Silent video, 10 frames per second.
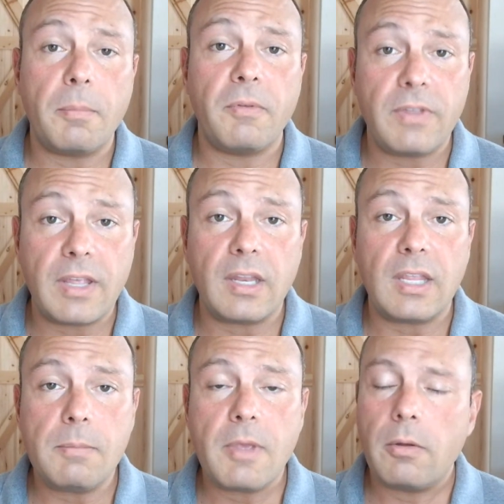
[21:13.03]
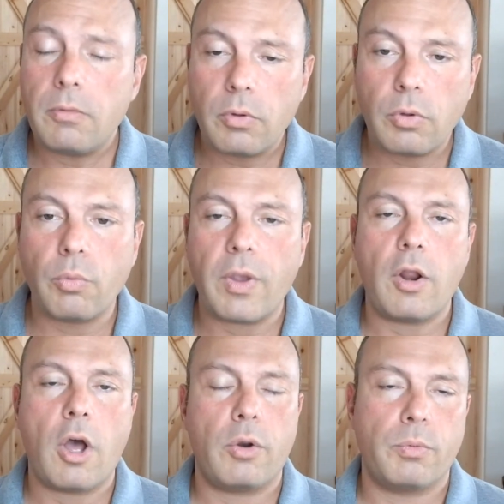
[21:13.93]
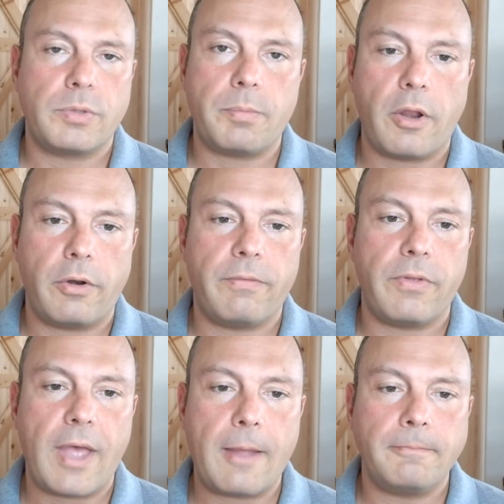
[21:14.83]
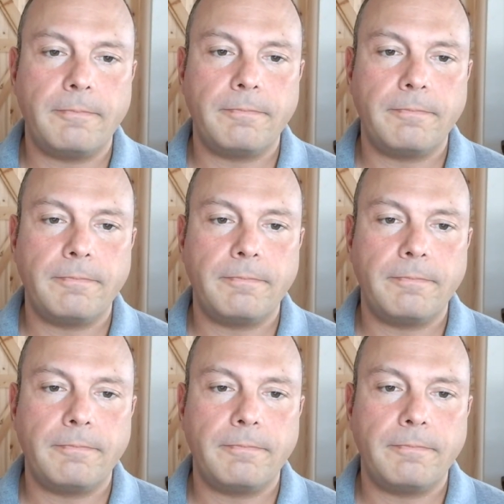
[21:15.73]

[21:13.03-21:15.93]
but via email, great autoresponder for that.